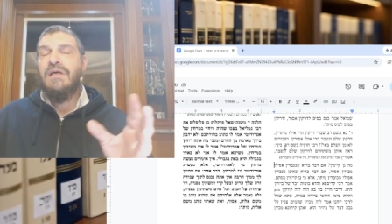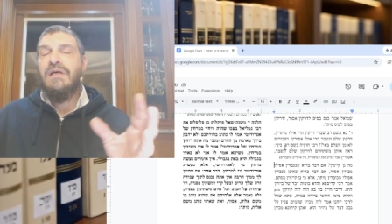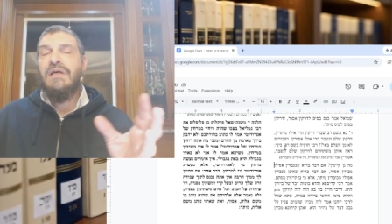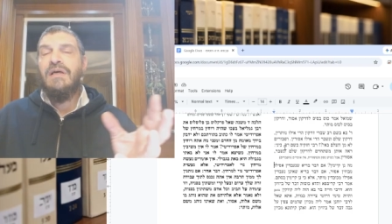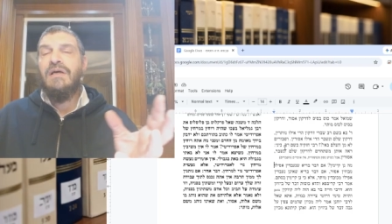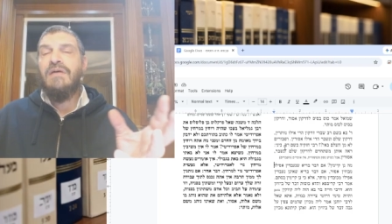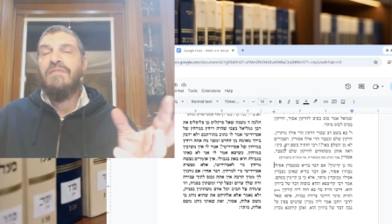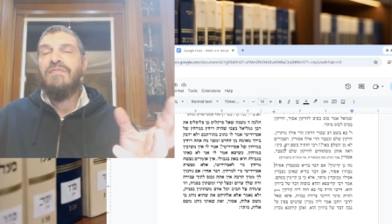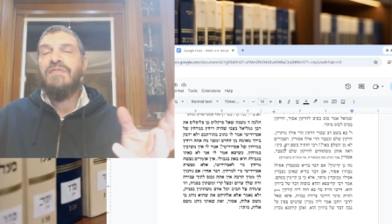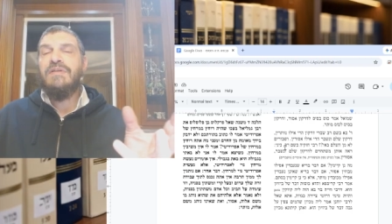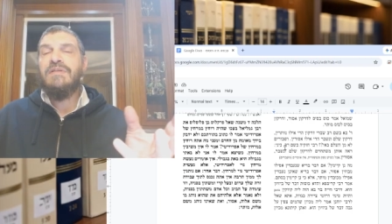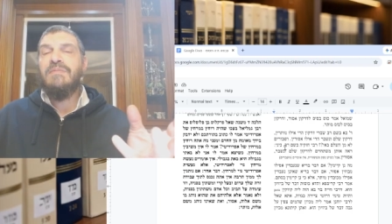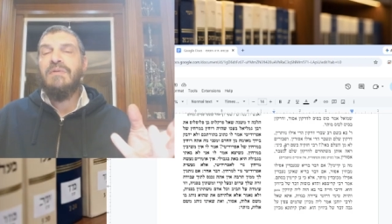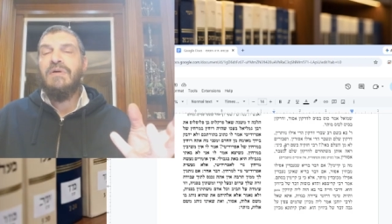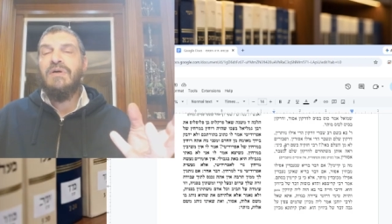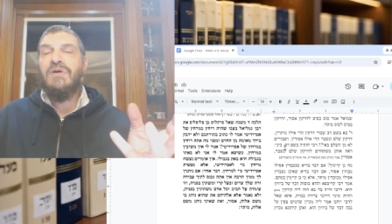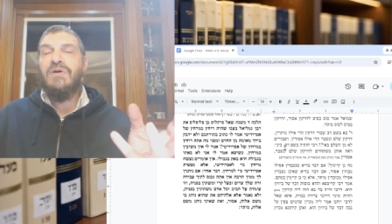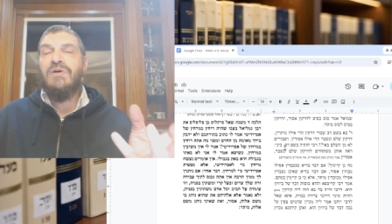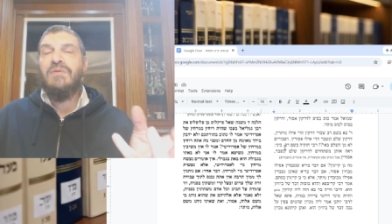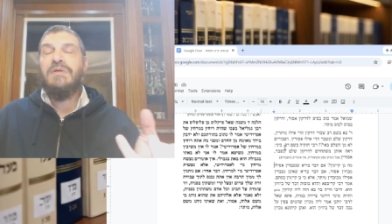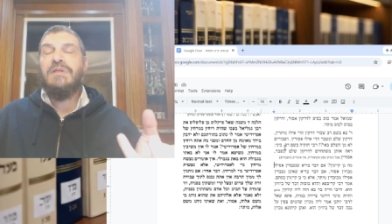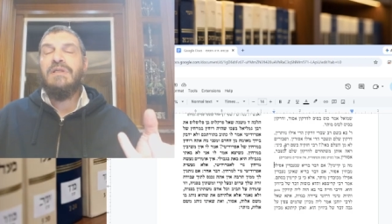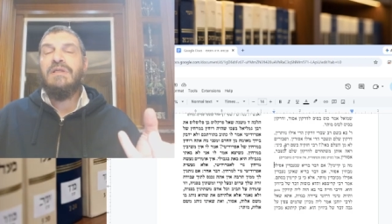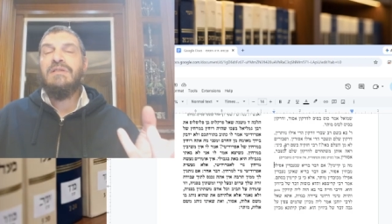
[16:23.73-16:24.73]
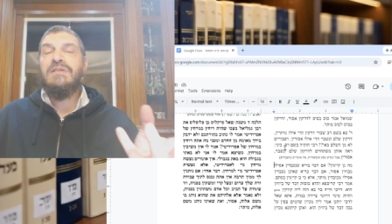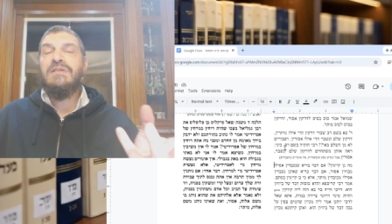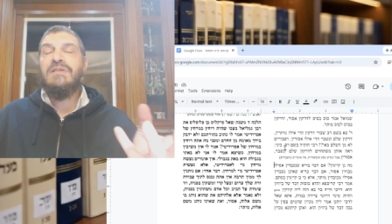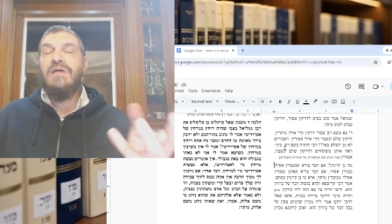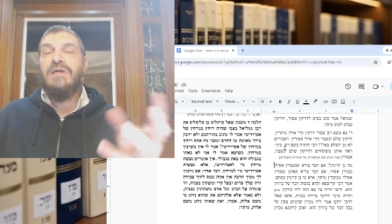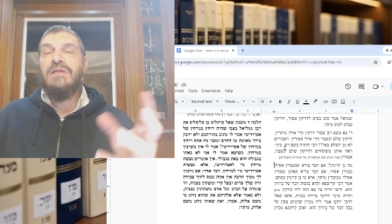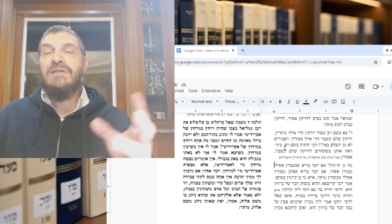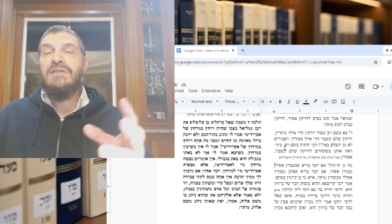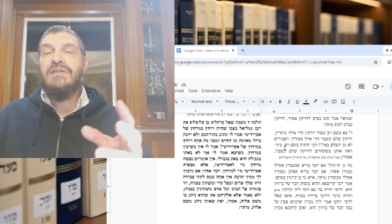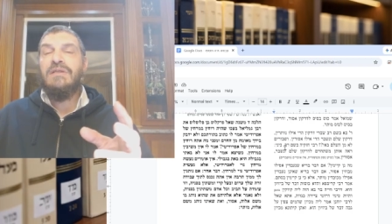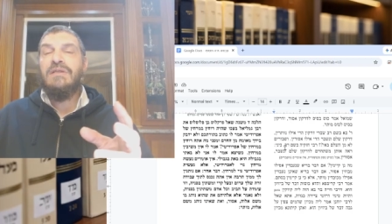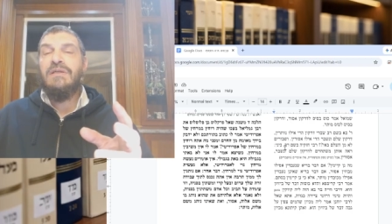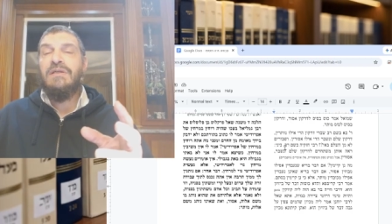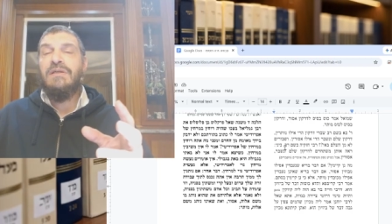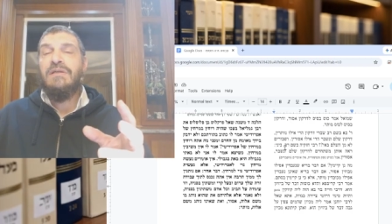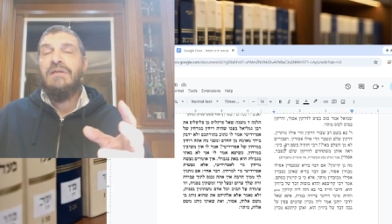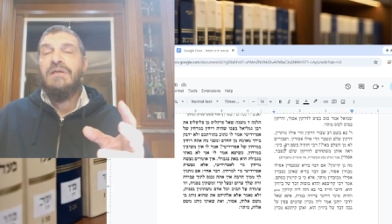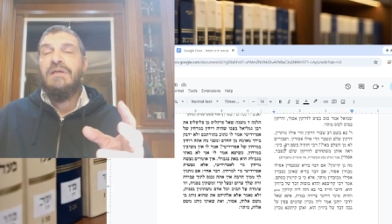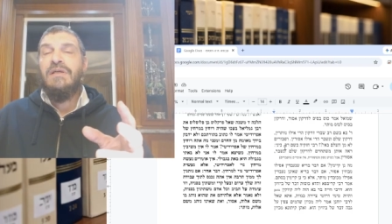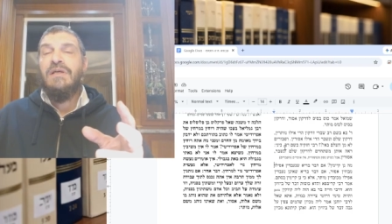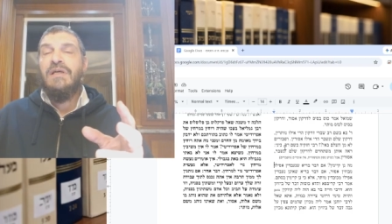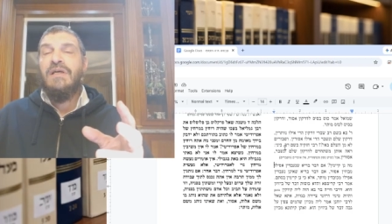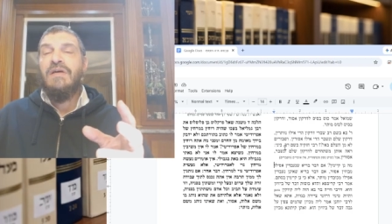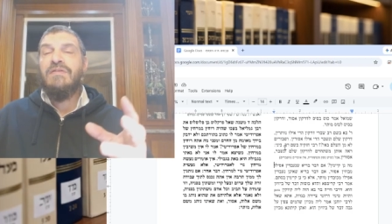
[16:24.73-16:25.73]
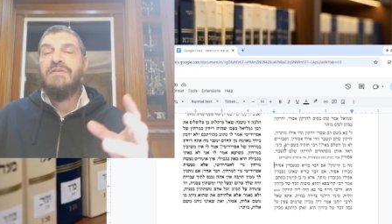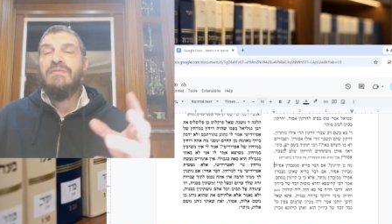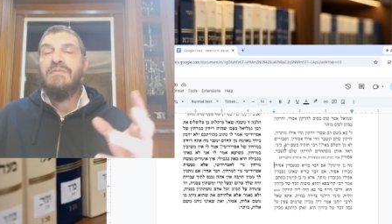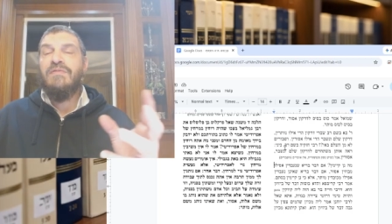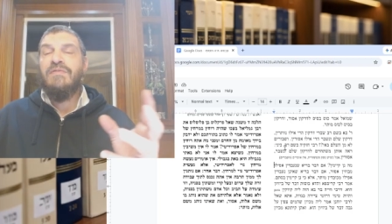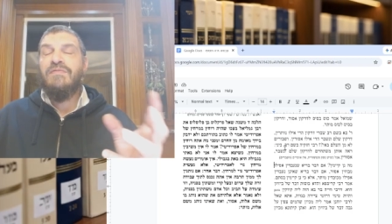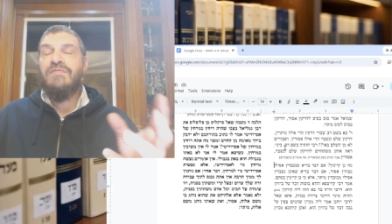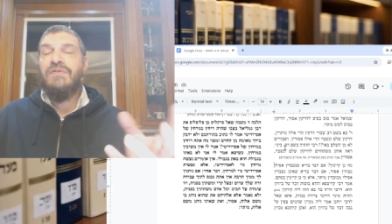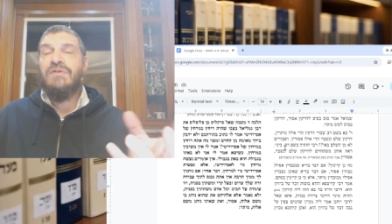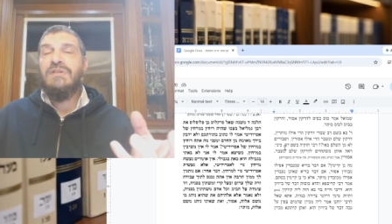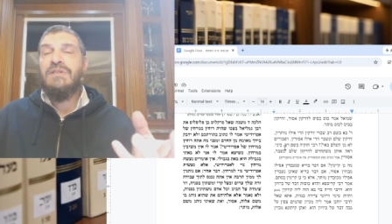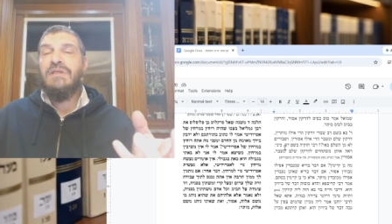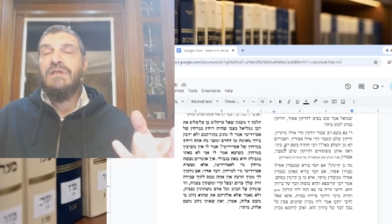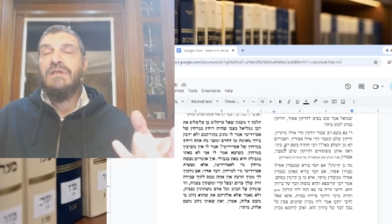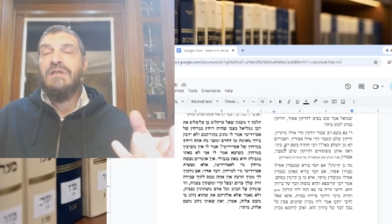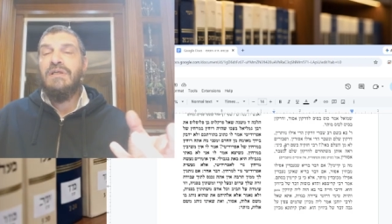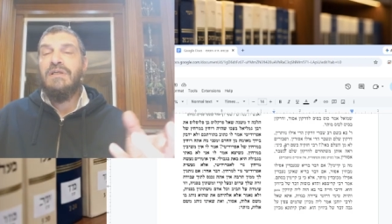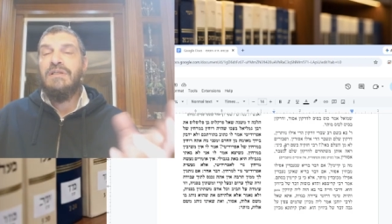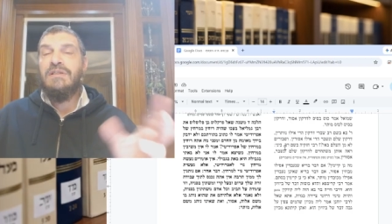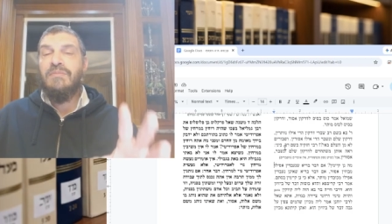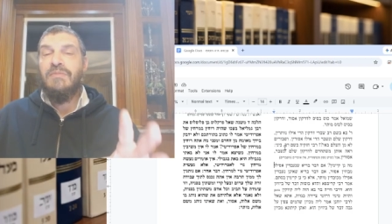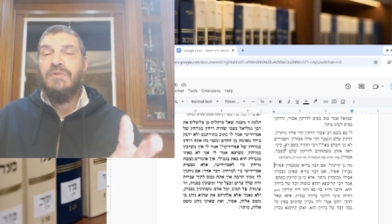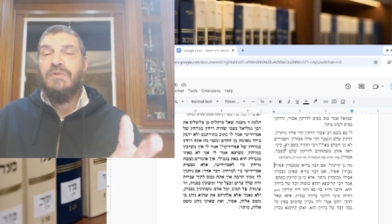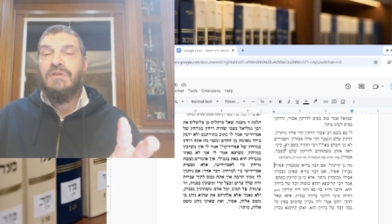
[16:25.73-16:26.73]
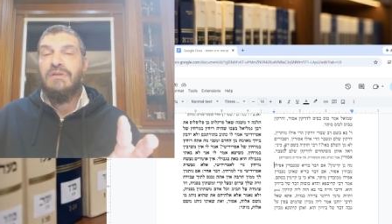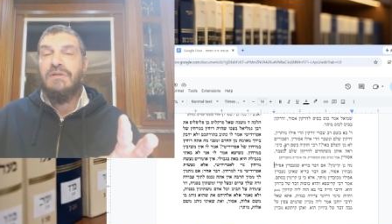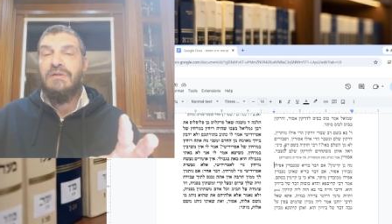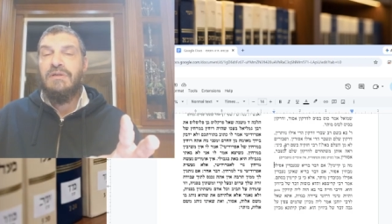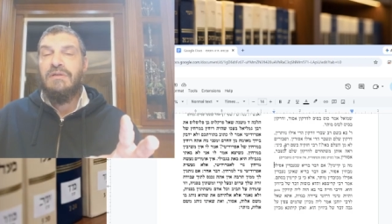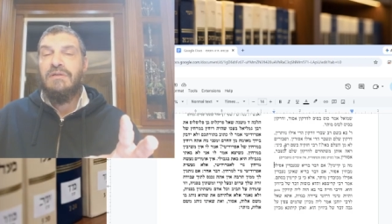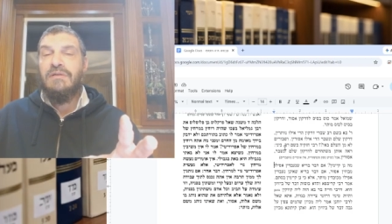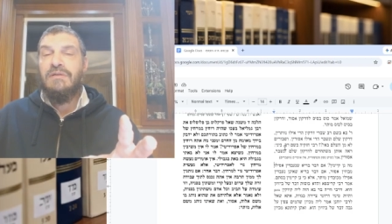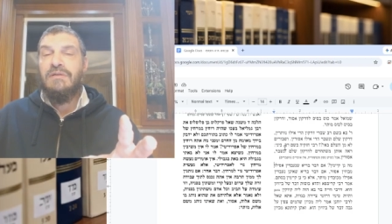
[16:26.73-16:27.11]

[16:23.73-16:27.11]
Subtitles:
if it's mechubad, it's aser. If it's mevuzeh, it's mutter.